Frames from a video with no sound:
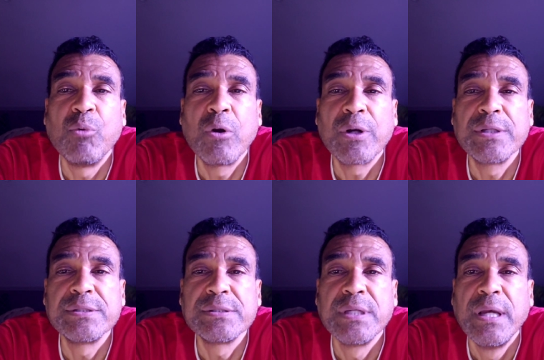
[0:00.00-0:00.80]

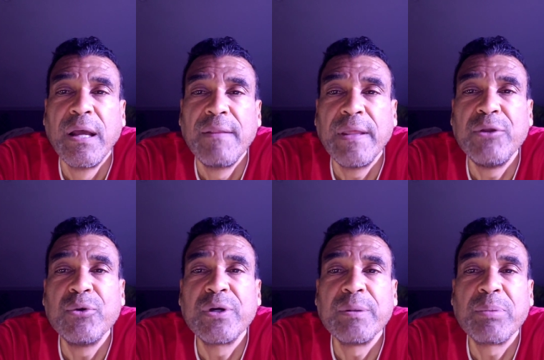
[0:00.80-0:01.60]
works, then
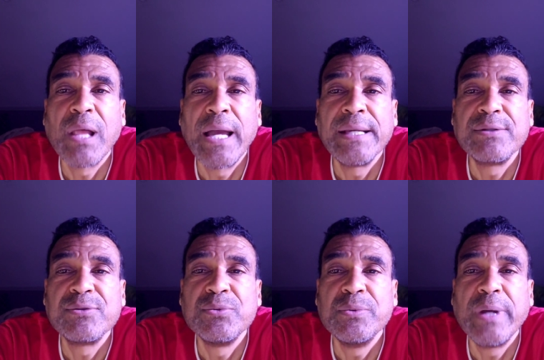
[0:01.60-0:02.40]
you can apply it
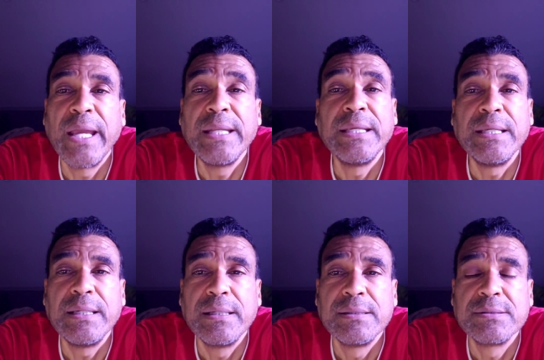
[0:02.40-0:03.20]
to any
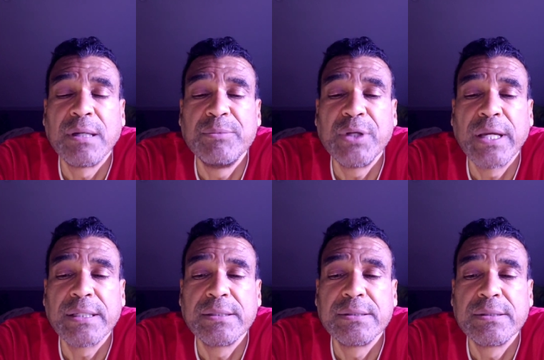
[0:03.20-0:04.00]
subject.
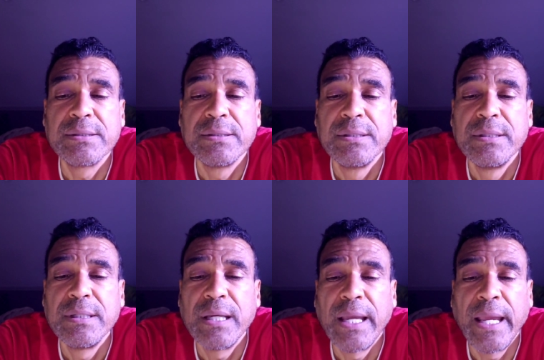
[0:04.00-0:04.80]

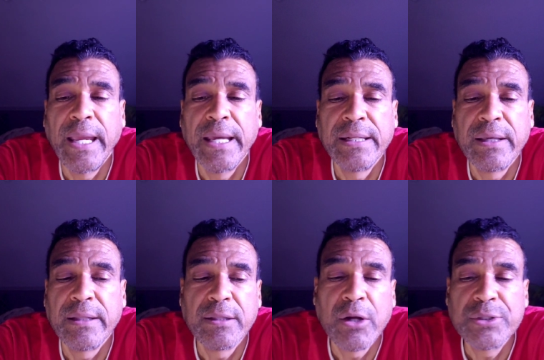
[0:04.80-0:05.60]
And
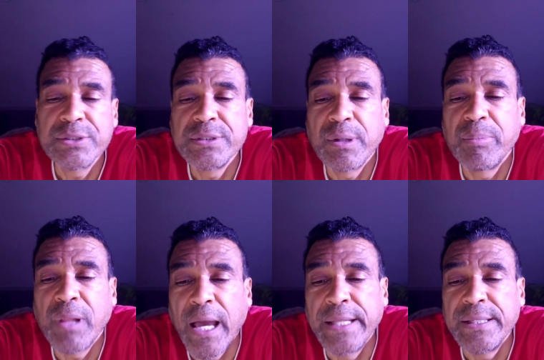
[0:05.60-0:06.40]
uh, Larson
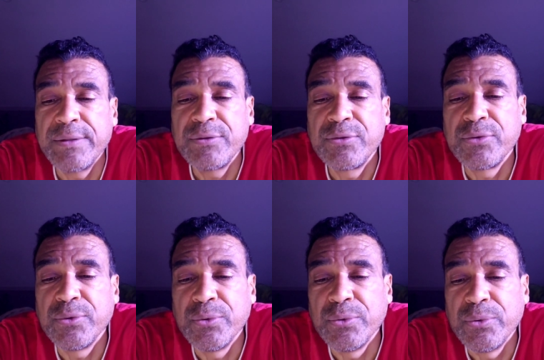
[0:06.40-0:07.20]
applied it
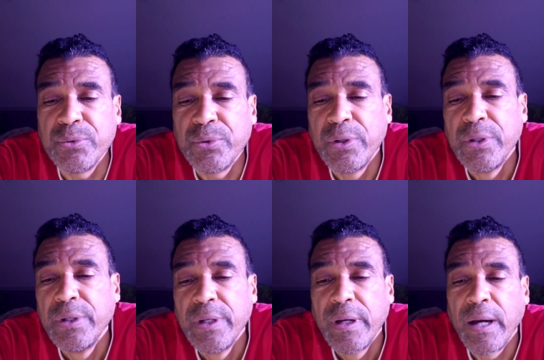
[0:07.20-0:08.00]
to
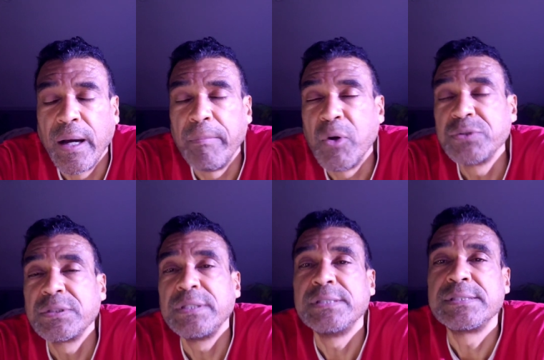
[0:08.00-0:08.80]
uh,
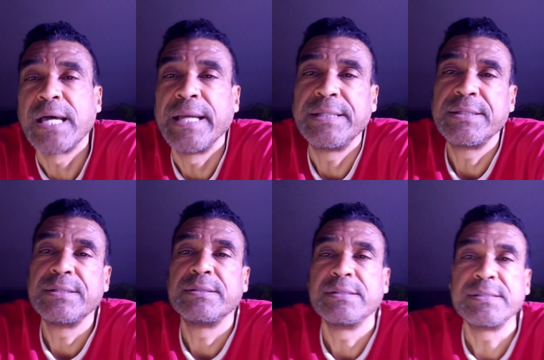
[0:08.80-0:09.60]
mostly the, science
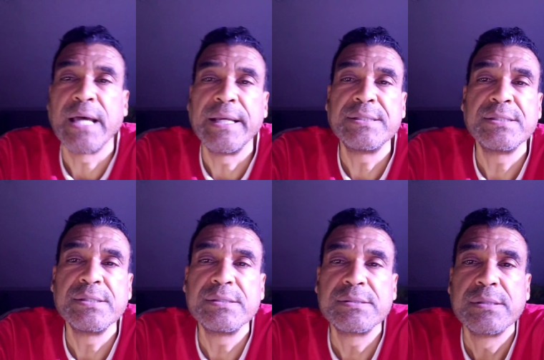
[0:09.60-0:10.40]
the
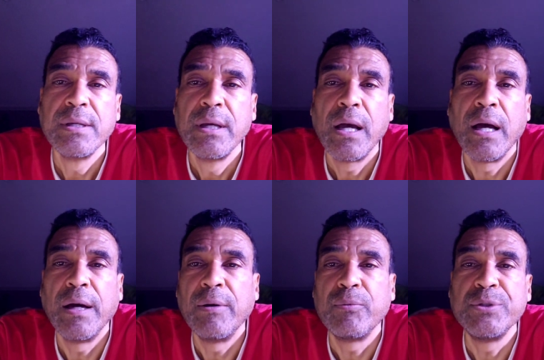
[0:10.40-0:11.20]
sciences,
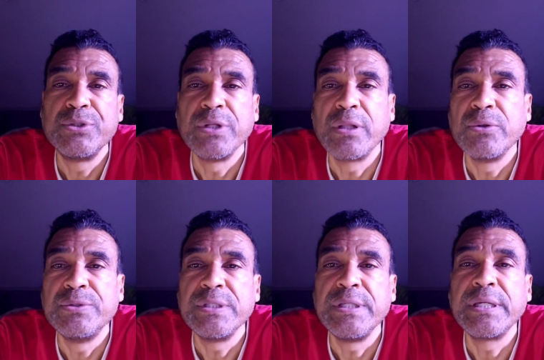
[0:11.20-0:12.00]
uh, which
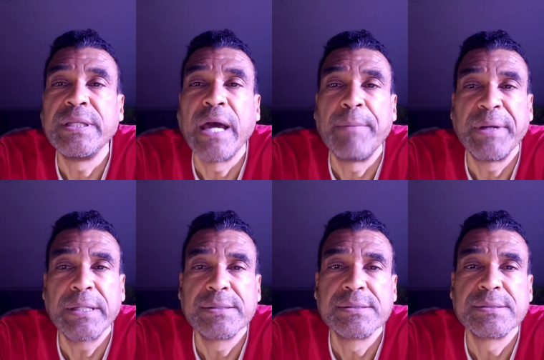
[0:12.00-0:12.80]
includes
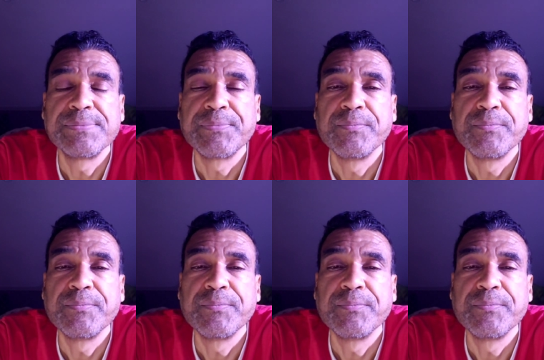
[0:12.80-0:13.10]
economics.